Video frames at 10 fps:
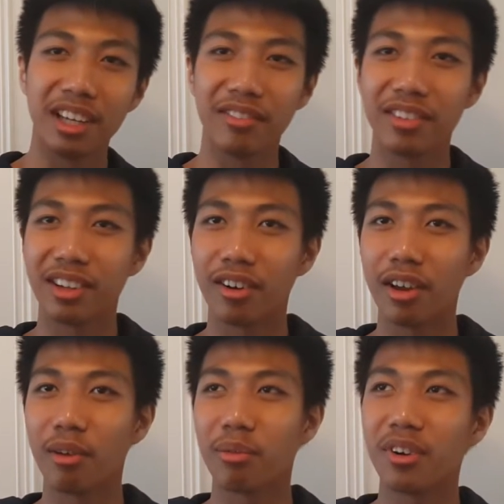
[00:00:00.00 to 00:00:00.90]
Even though
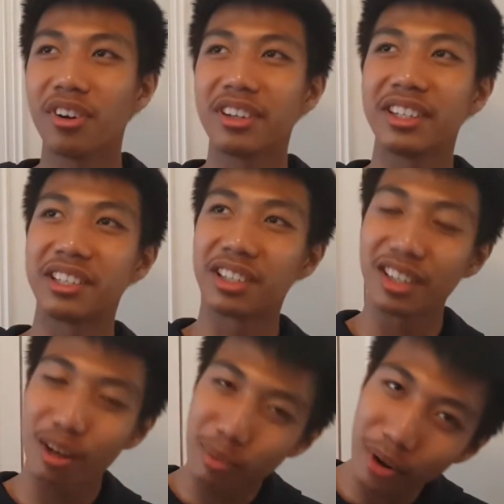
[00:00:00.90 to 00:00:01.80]
it was
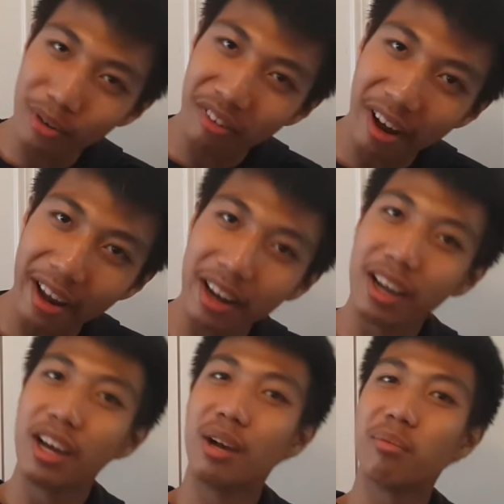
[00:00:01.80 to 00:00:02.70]
just a boat ride,
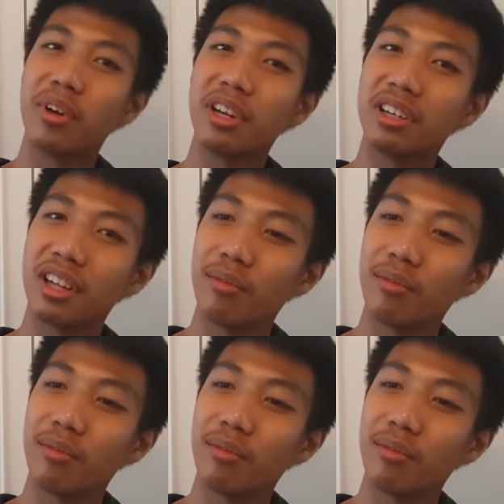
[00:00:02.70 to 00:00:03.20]
but there's